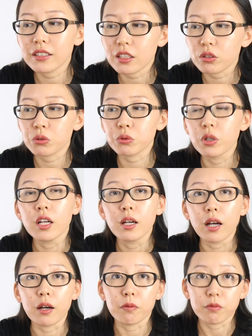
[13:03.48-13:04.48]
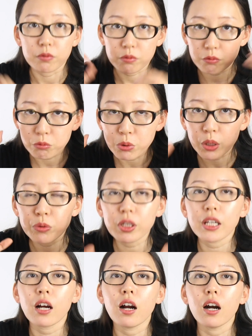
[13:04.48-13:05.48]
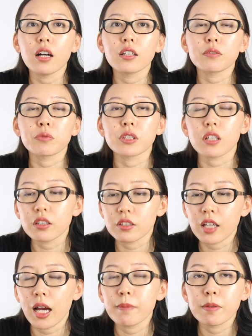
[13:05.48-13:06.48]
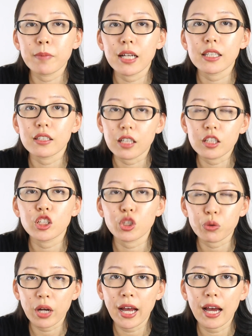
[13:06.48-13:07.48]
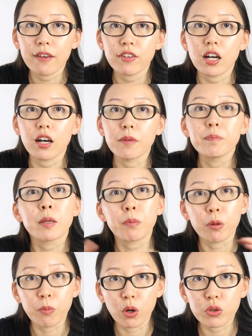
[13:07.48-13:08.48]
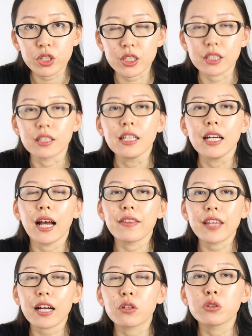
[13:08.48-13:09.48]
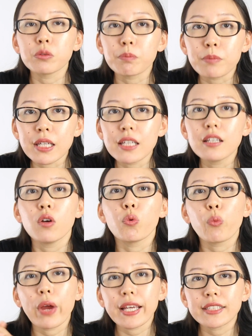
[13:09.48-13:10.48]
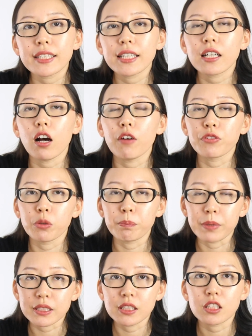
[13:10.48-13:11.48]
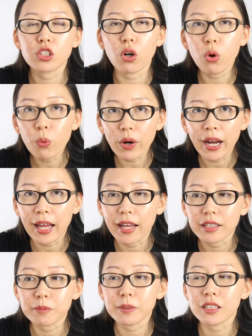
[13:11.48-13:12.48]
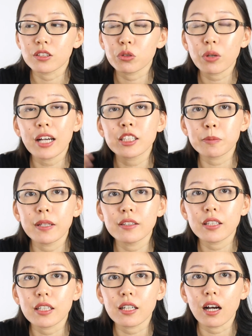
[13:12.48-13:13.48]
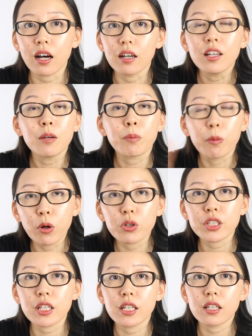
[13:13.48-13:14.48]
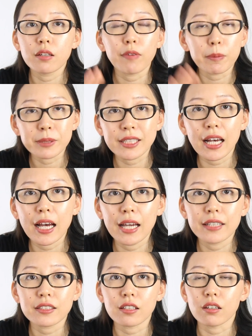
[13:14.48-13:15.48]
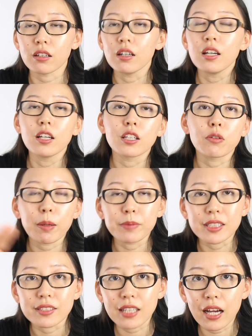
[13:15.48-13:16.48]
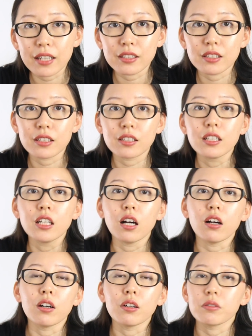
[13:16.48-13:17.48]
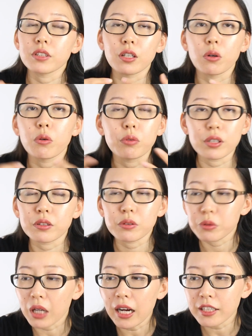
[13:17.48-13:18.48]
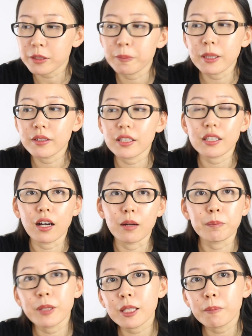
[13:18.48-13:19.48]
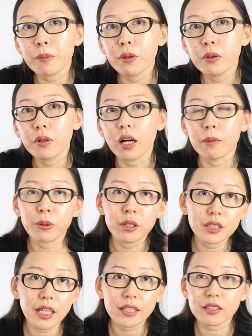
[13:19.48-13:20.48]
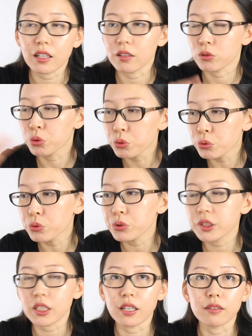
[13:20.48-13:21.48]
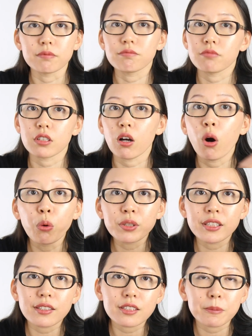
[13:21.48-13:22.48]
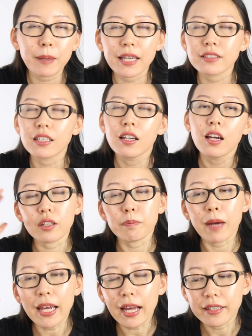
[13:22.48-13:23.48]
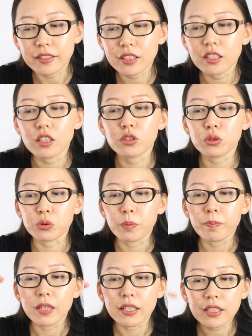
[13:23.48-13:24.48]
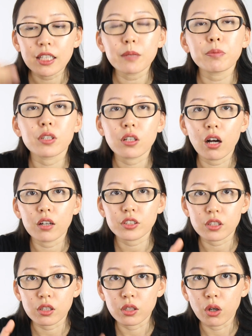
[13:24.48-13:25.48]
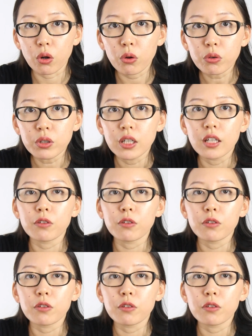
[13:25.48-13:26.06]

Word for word: need to uh, work really hard with all the time and money and energy you have on promotion and that could mean raising of your business overhead because you are spending on promotion website or you know web designer or you know you are spending on people on project on tools on hosting space my idea is to keep the cost low